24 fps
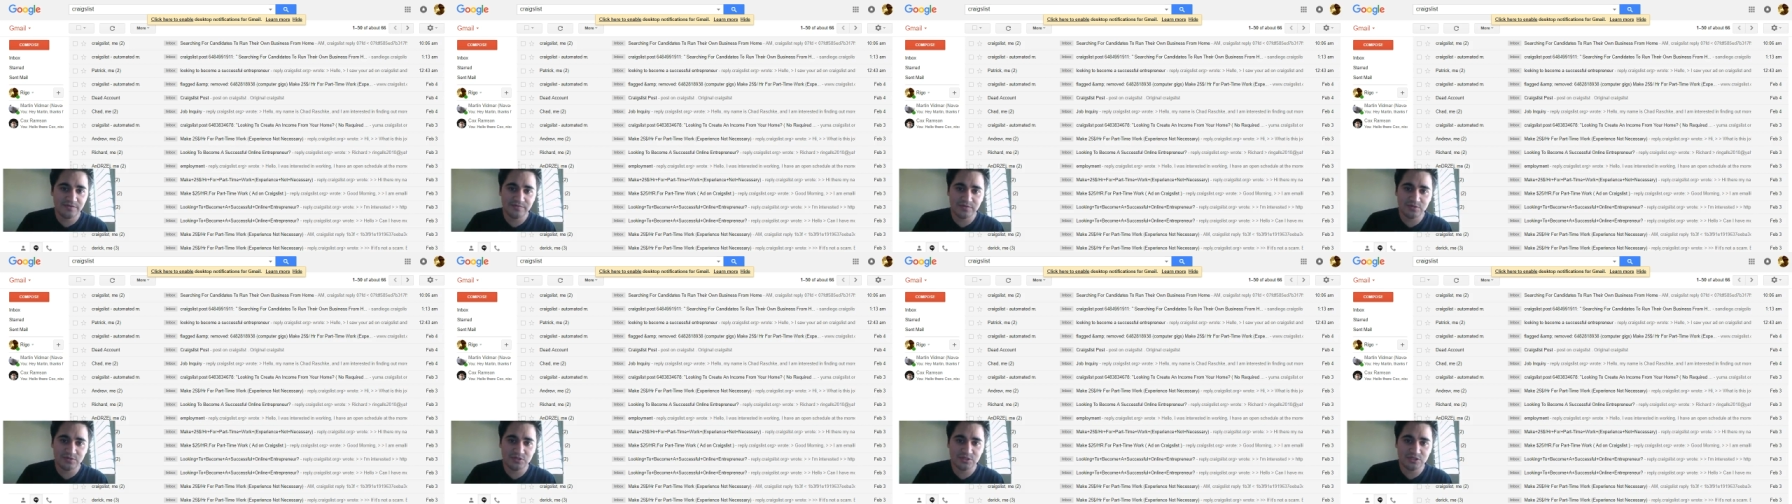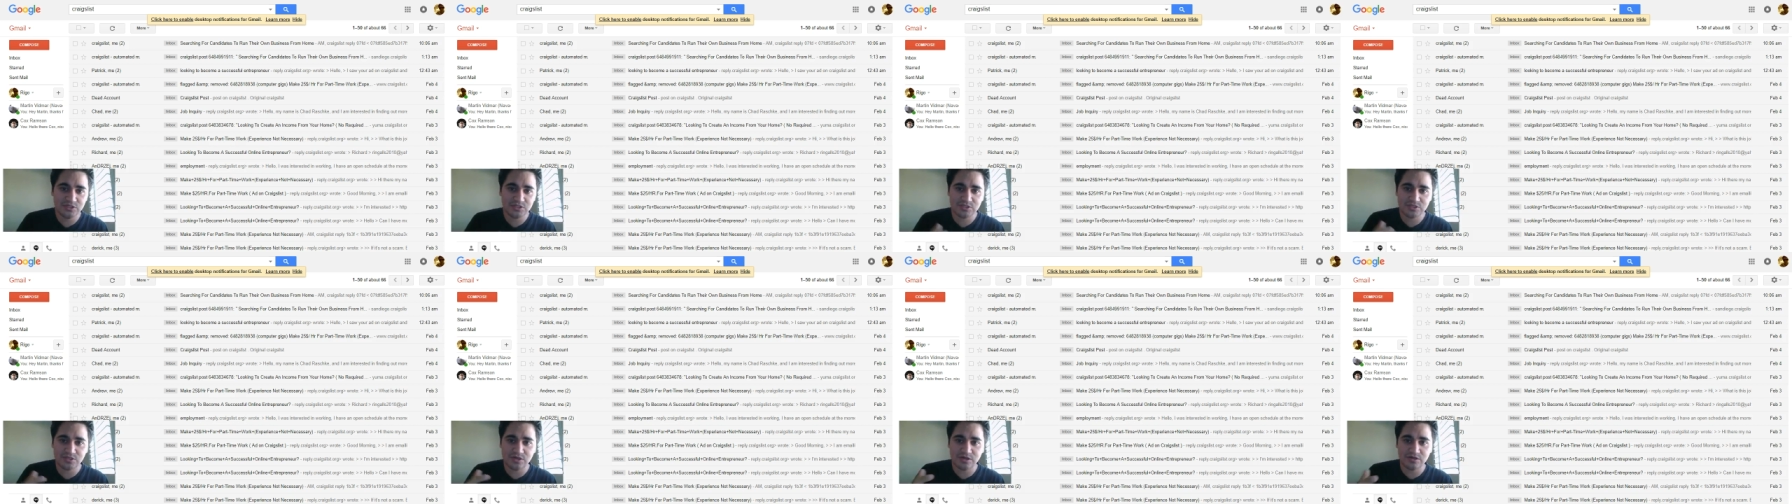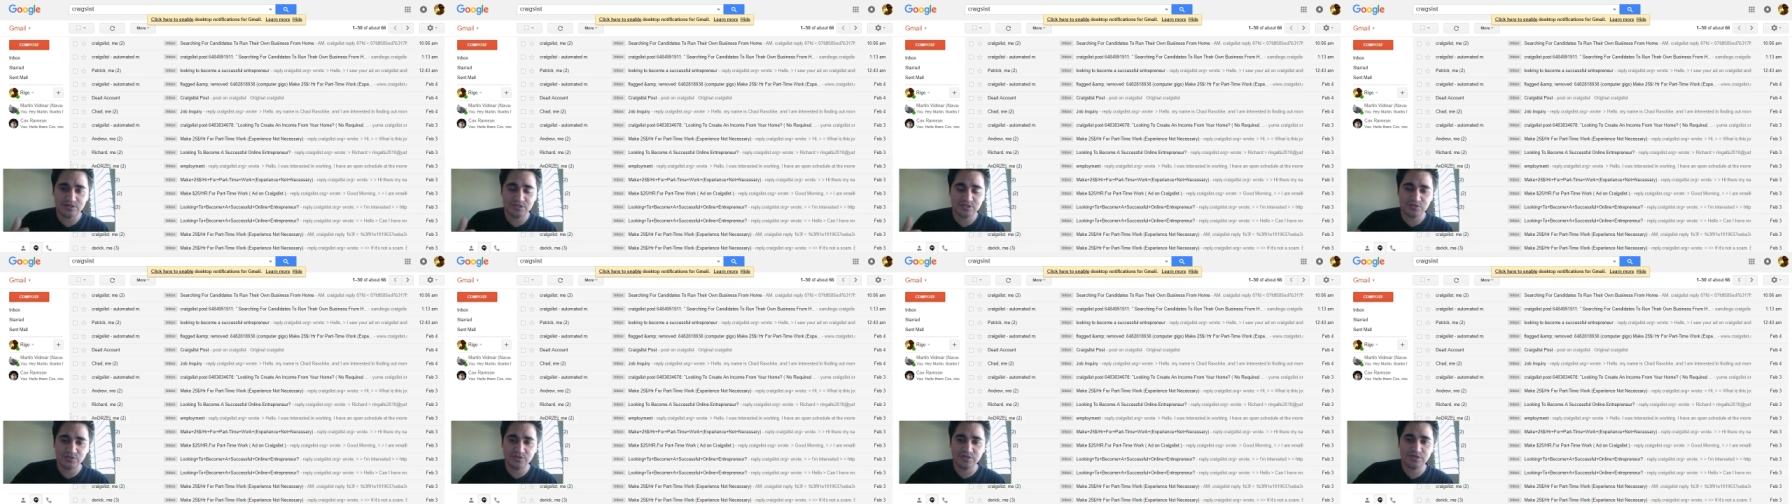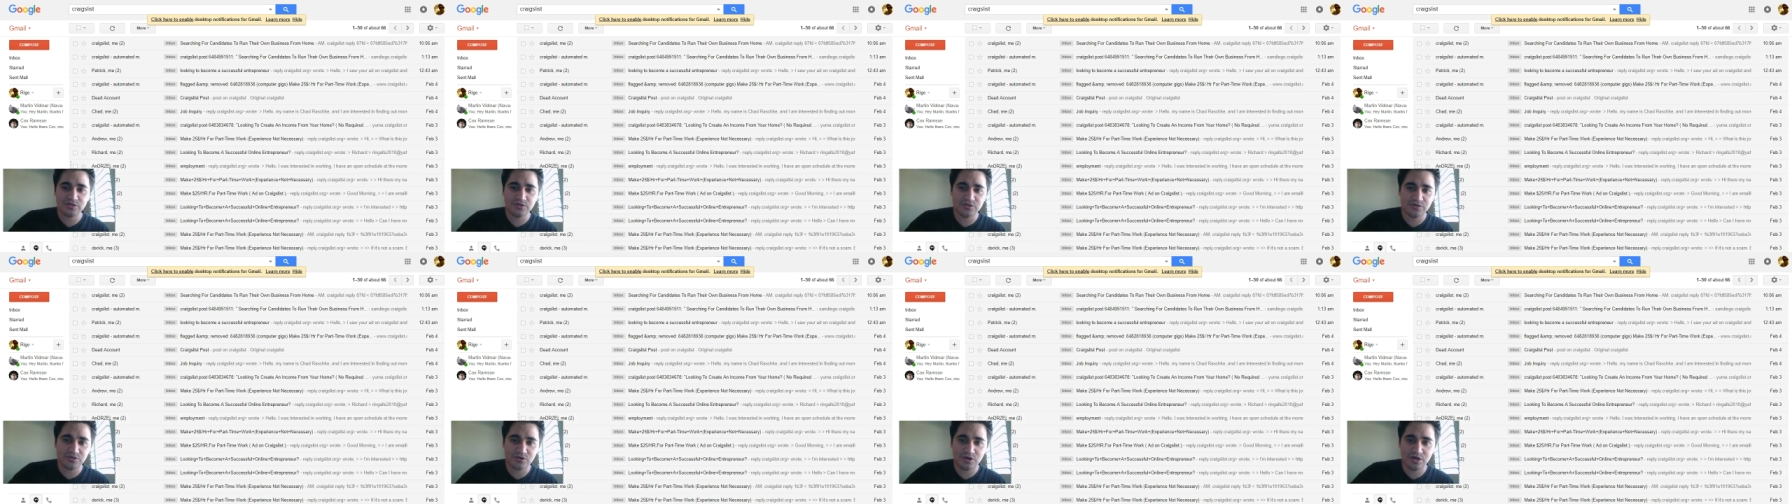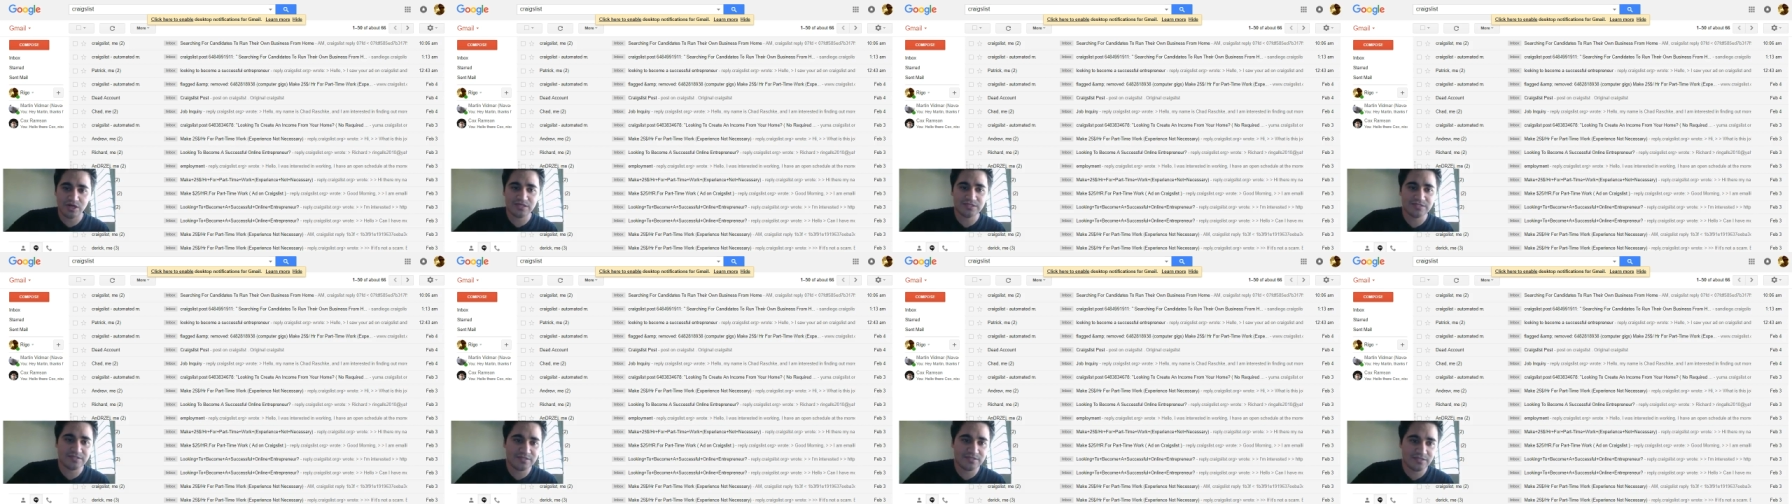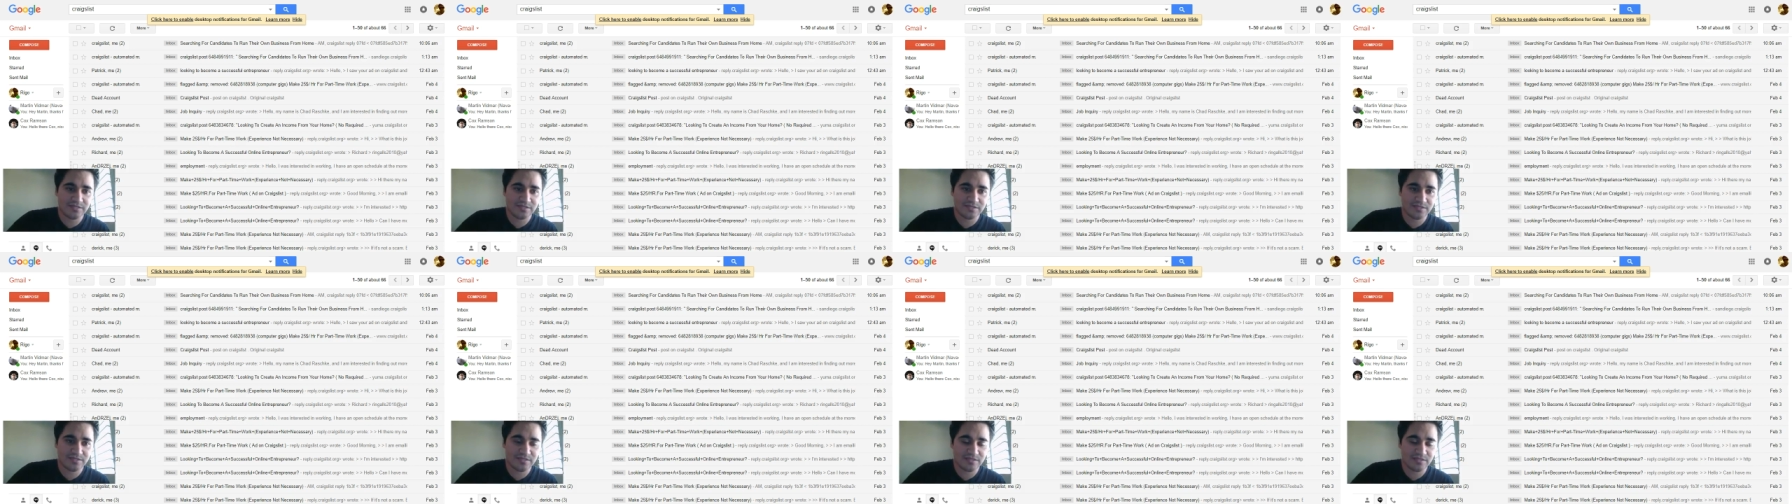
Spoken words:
you just start doing Craigslist,